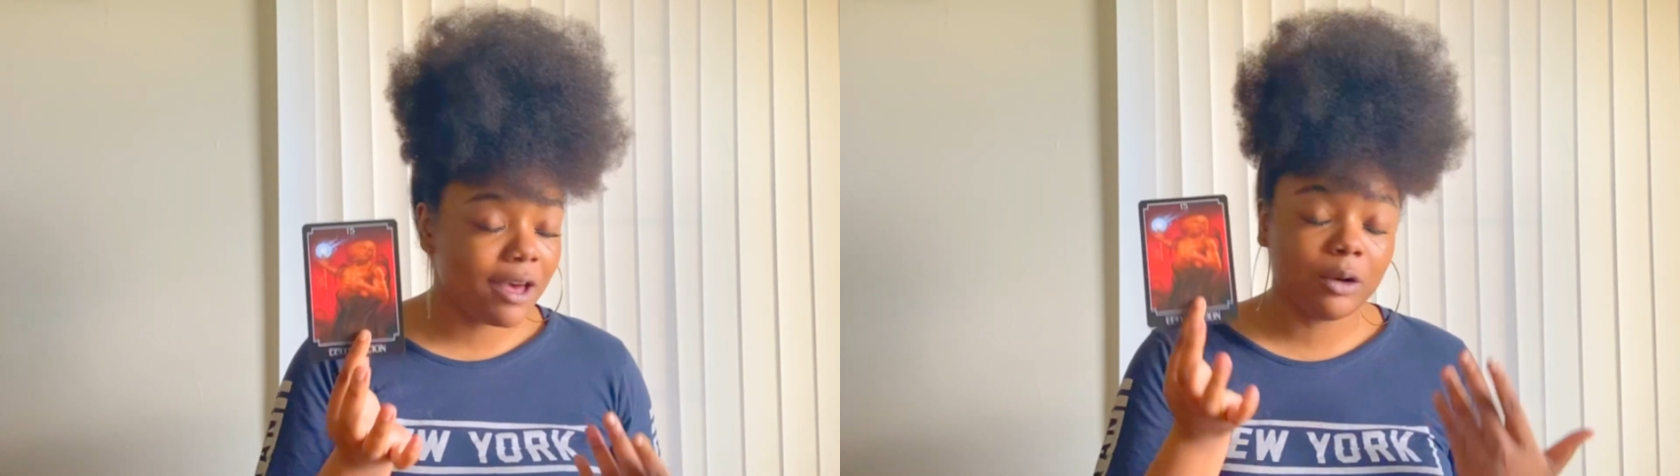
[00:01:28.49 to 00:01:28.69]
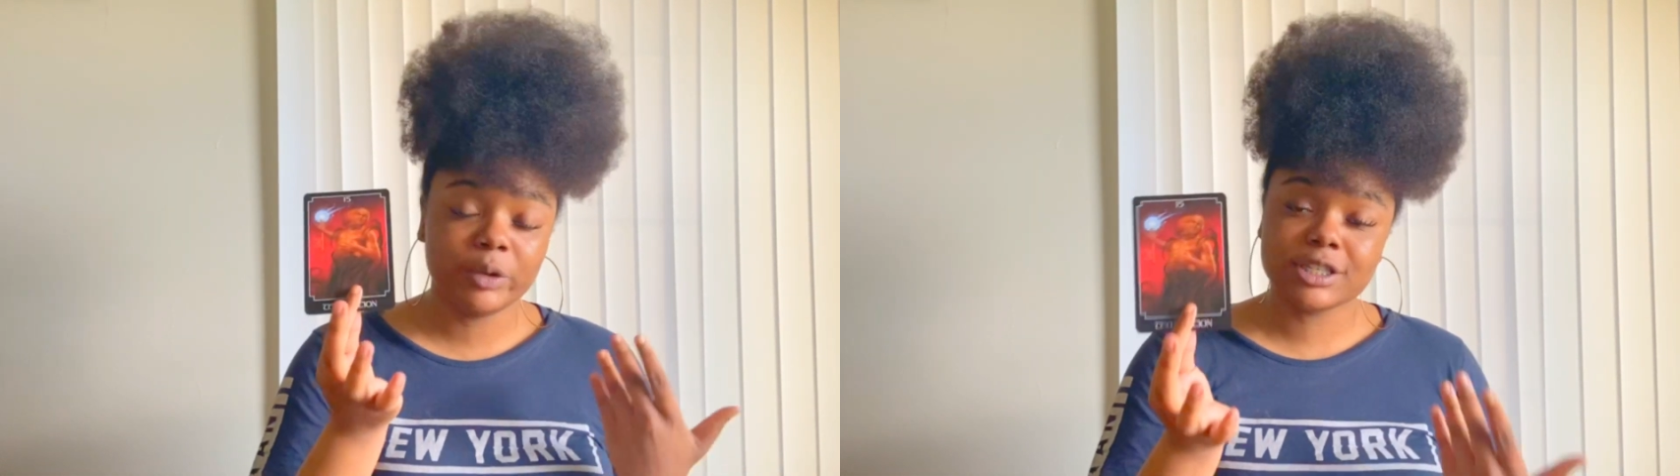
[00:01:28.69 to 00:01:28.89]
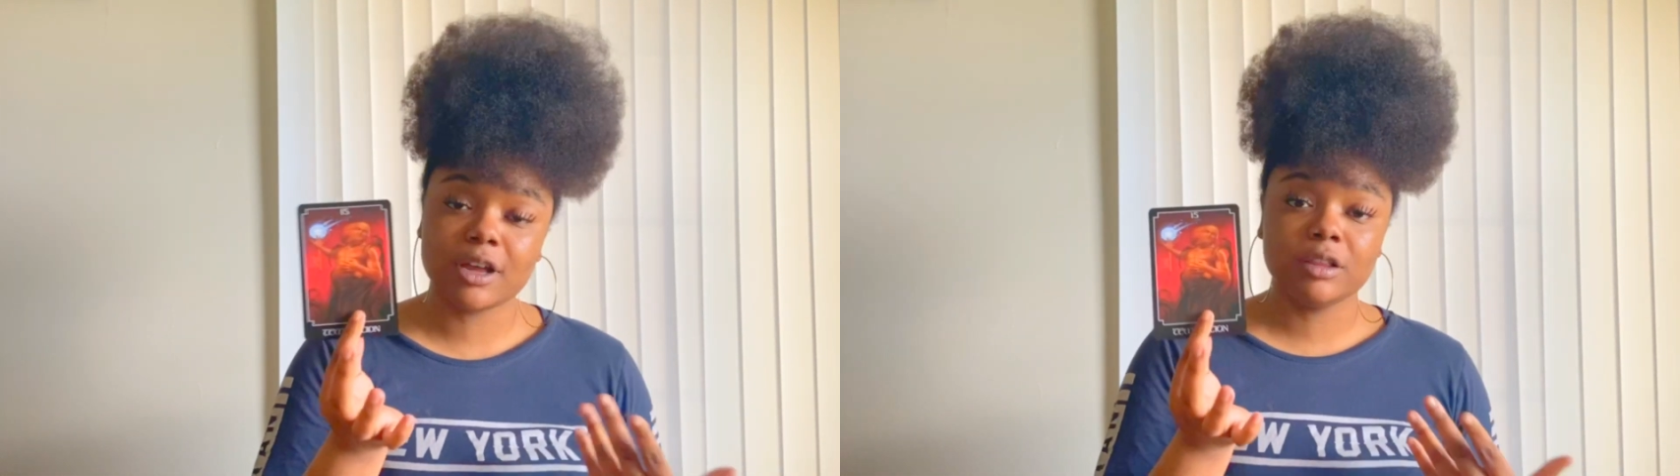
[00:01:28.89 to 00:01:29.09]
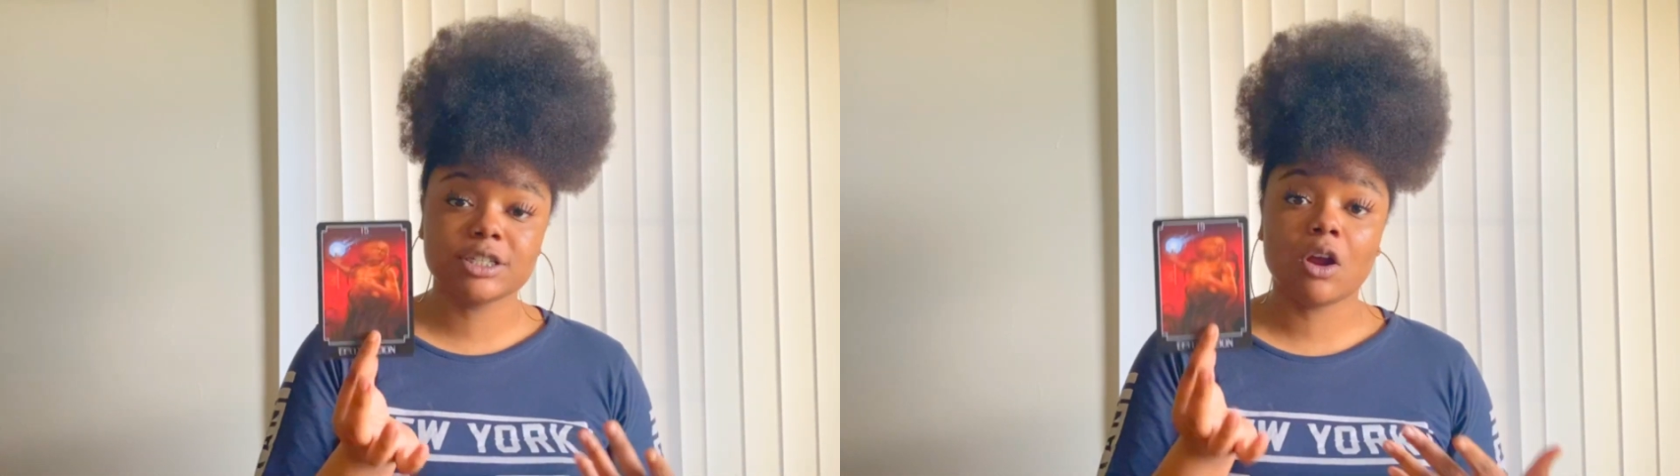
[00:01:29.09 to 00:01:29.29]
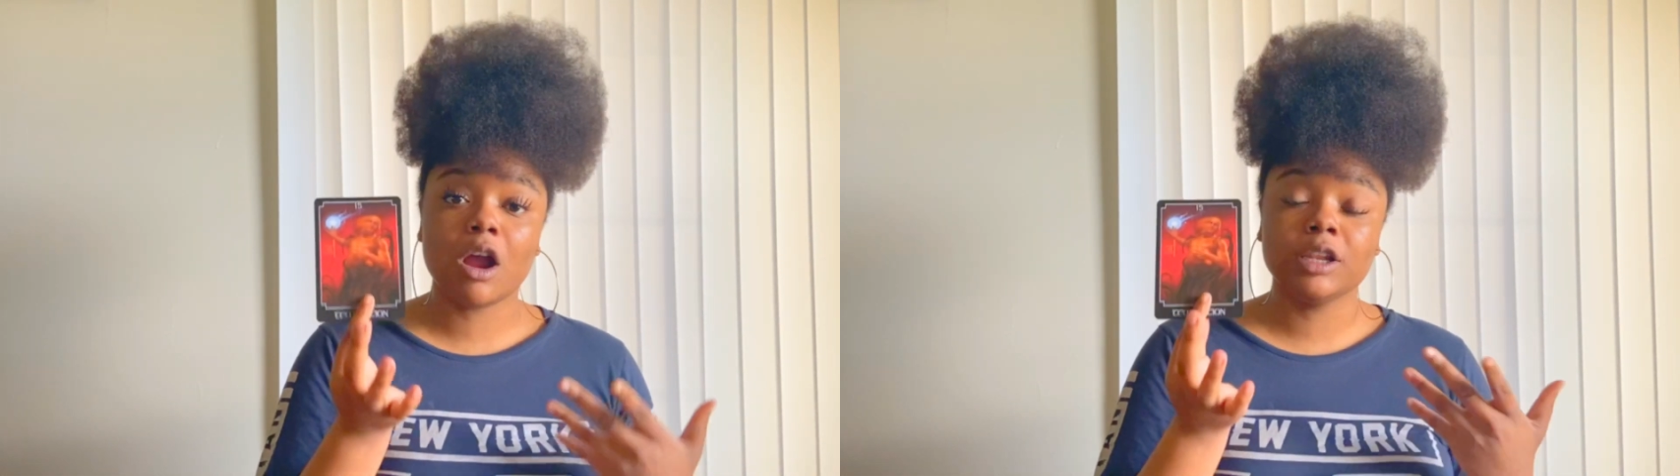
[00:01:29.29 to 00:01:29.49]
and we saw this
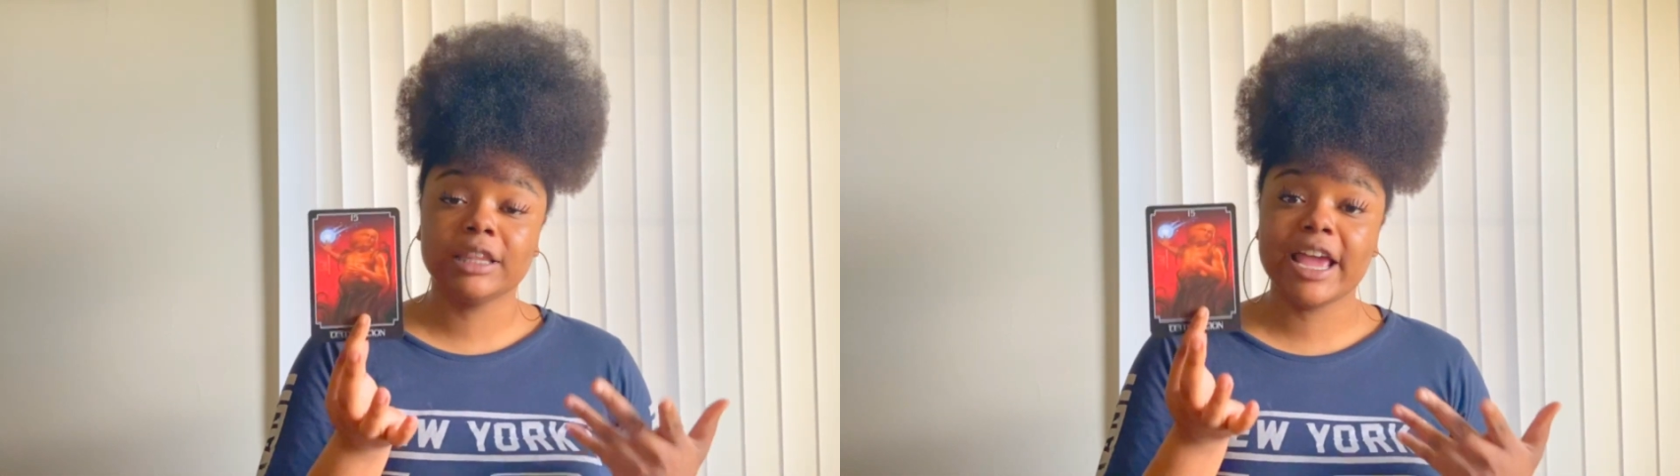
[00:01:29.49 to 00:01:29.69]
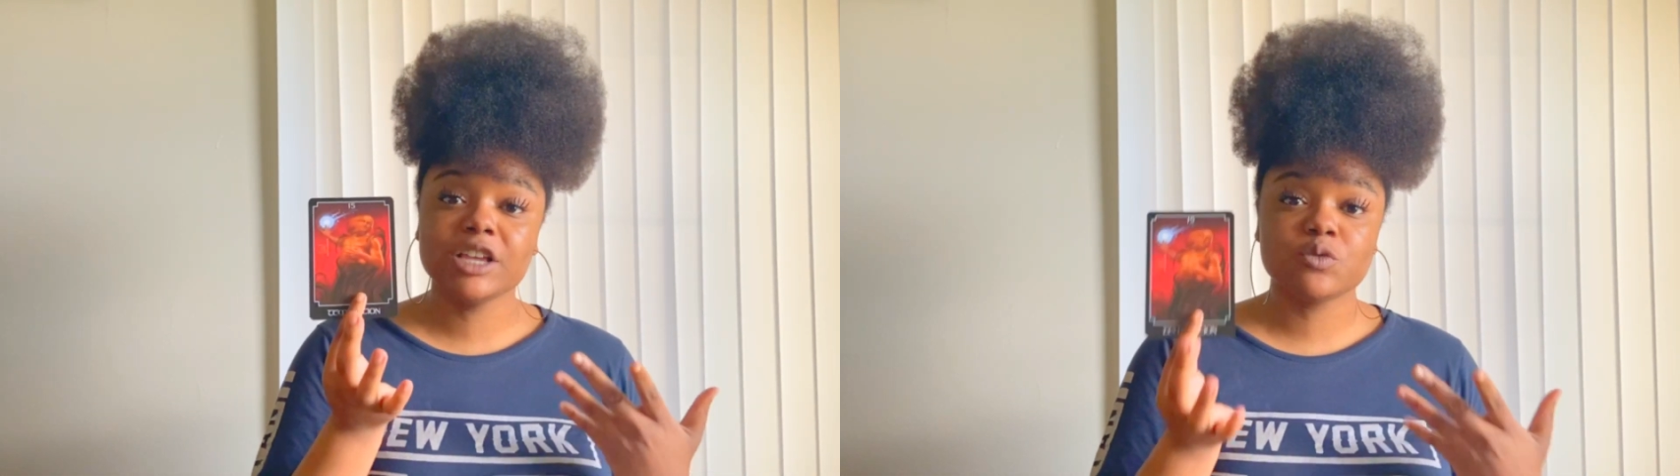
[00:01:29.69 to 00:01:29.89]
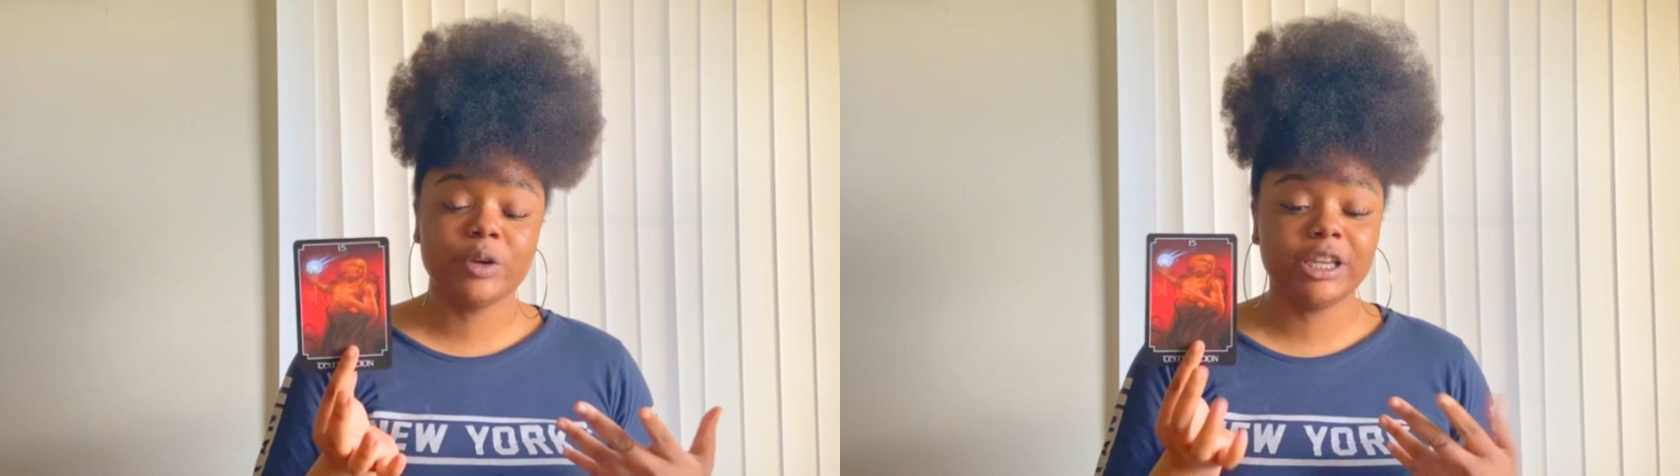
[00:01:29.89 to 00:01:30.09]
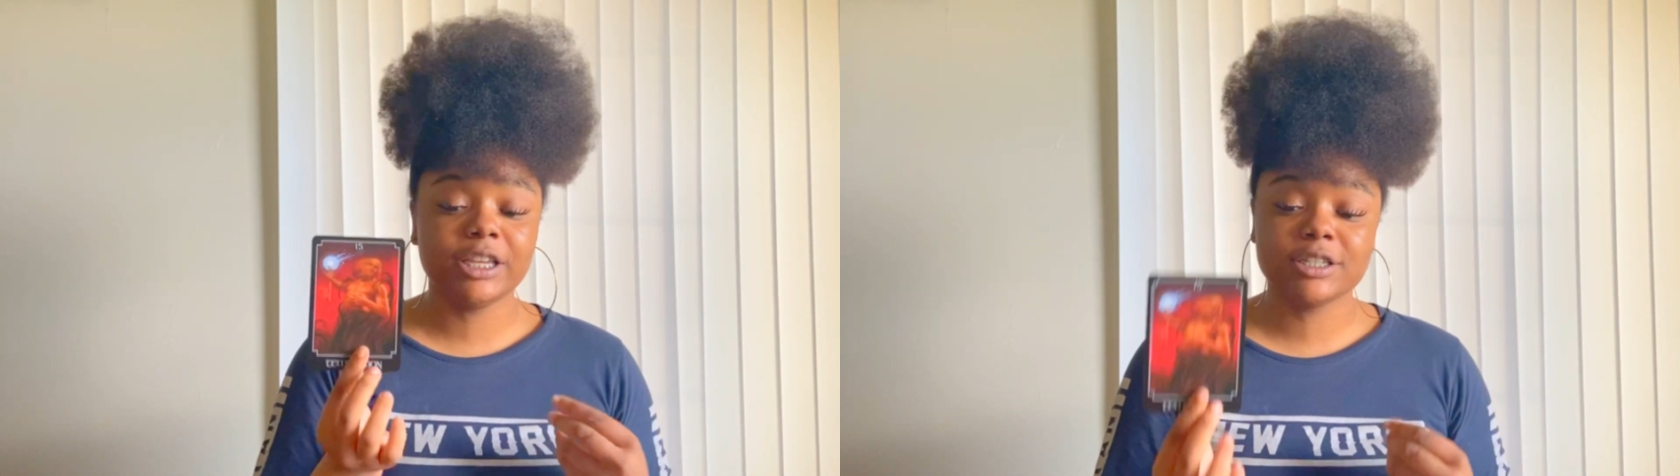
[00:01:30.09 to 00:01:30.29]
card in the last reading.